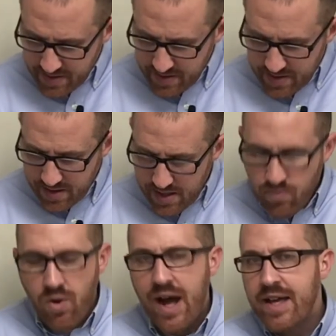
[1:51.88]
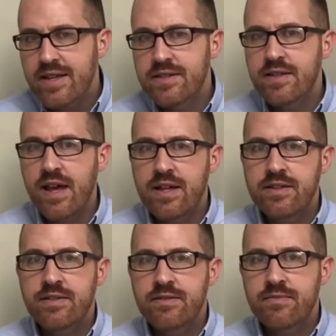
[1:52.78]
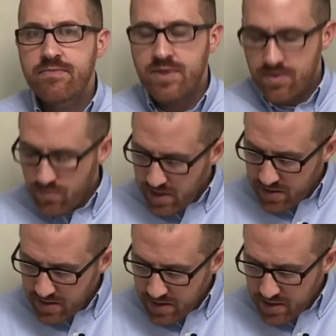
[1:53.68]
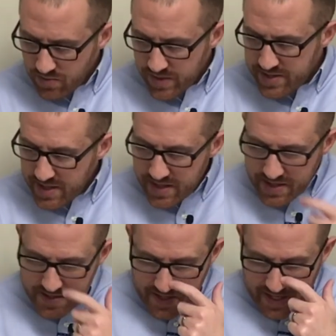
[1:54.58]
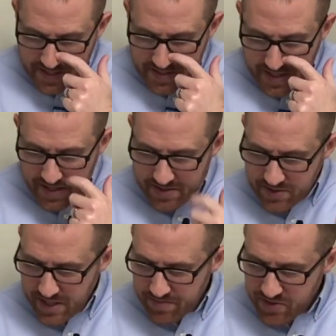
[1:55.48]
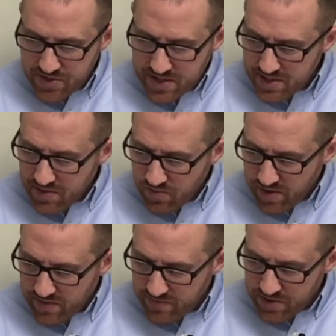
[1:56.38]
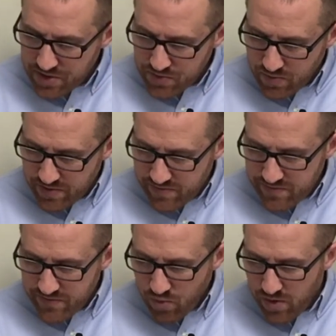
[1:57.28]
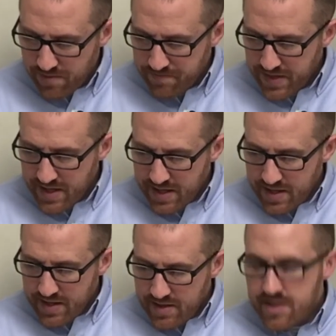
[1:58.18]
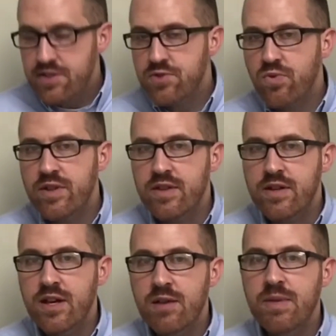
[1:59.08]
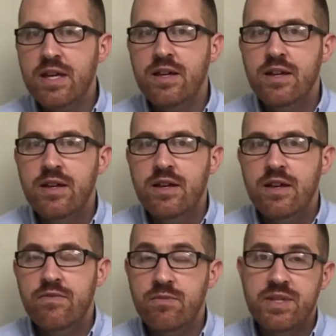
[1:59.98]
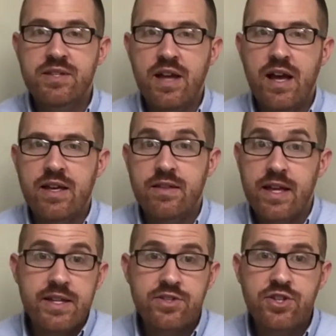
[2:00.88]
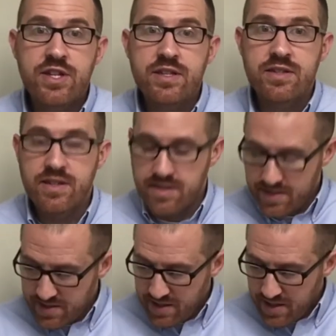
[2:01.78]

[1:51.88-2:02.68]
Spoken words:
And why is that? Well, we see this in Isaiah chapter 61, verses 1 through 4. This is what the coming of the Messiah, that is Jesus,